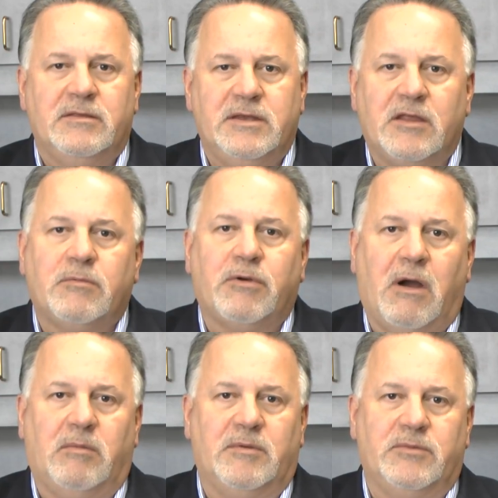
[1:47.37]
The other
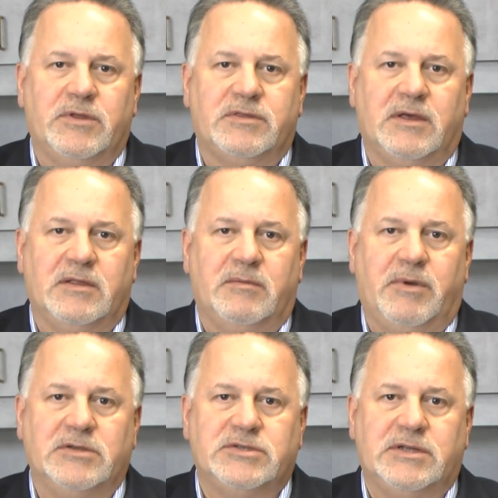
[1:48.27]
problem with the
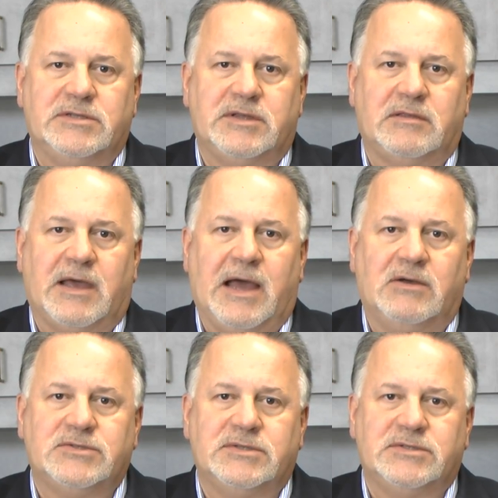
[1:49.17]
budget is that the
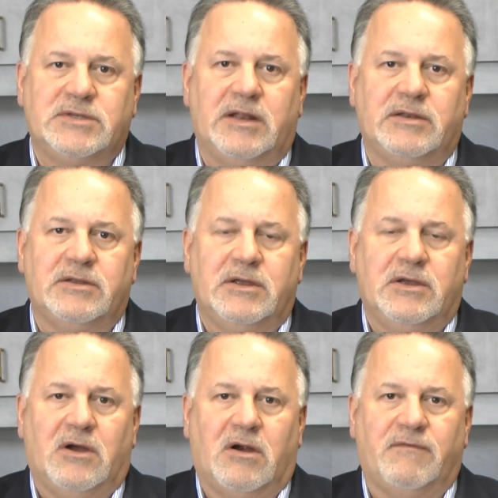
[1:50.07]
House and Senate
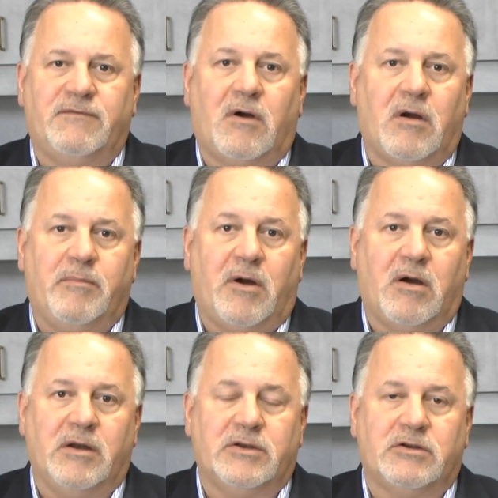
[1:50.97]
are far
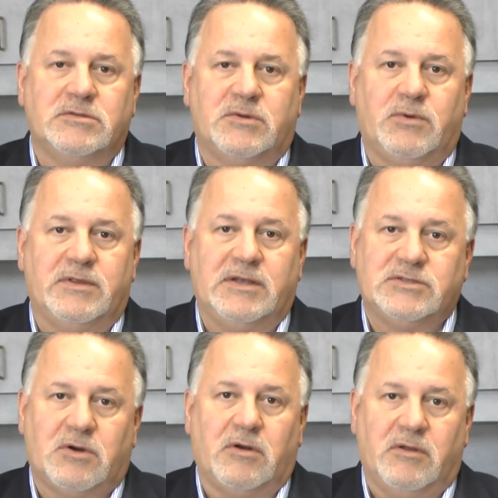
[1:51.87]
apart in terms of where they
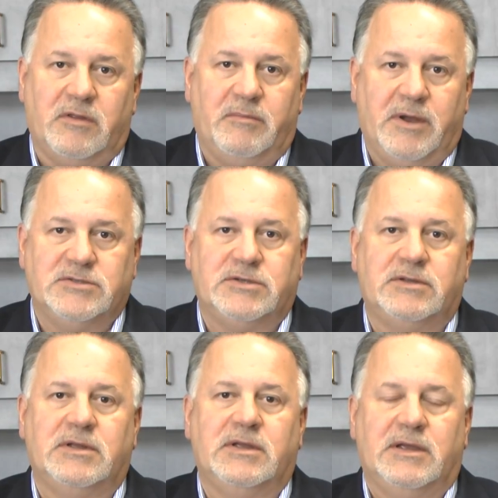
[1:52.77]
started on the budget.
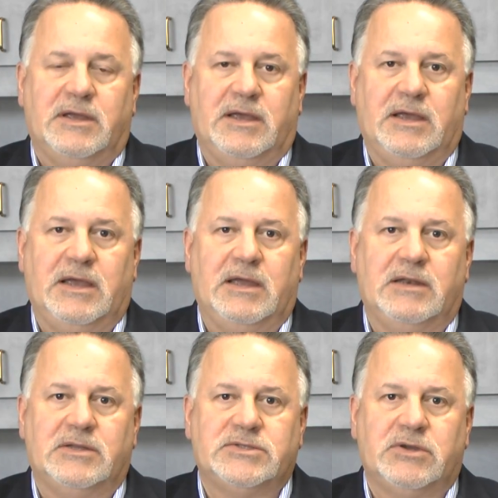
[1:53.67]

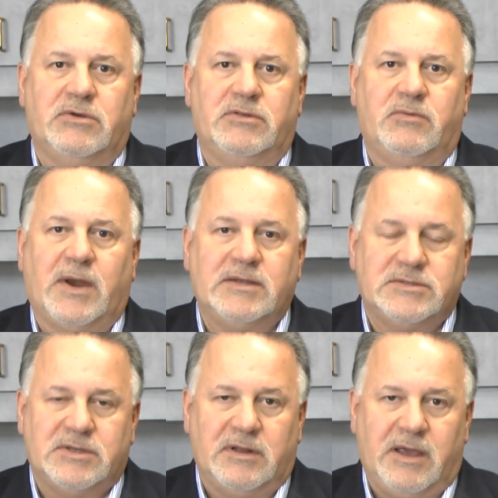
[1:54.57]
And so the
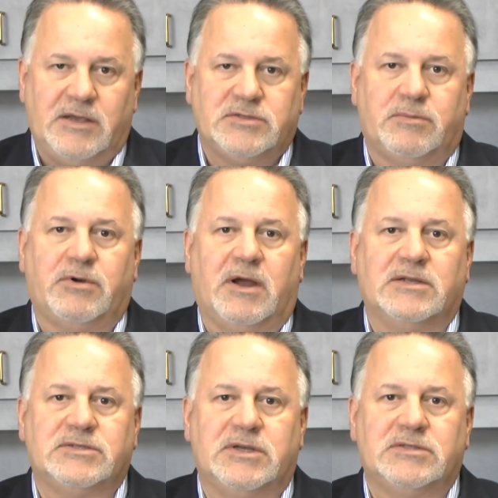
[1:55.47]
reconciliation
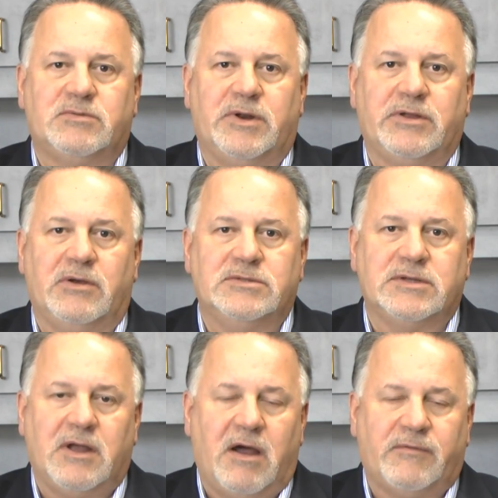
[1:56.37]
process when it goes
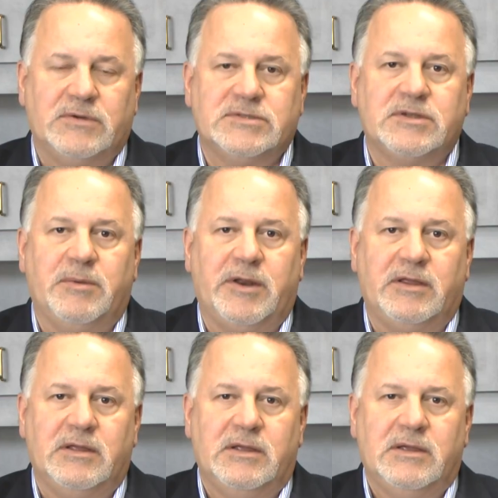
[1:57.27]
to conference
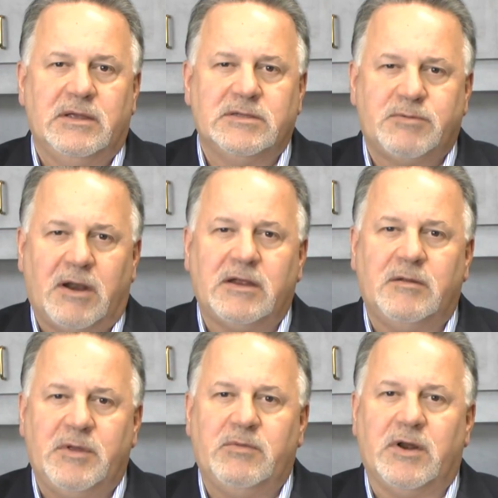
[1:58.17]
committee is probably going
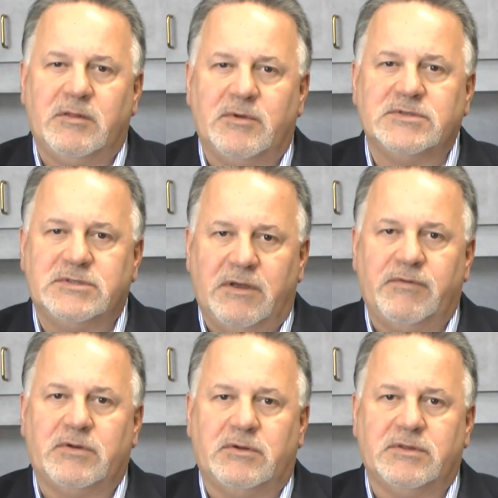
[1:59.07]
to be one of the most
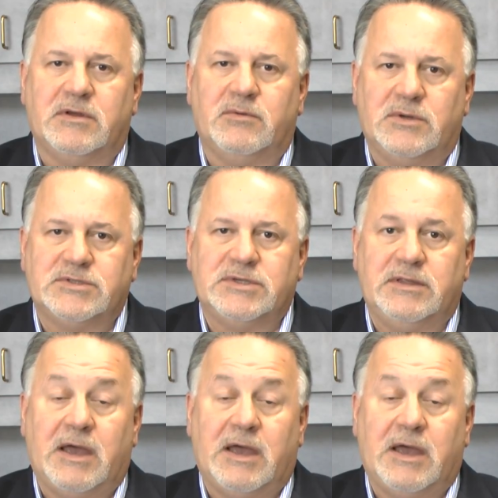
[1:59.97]
difficult that we'll see.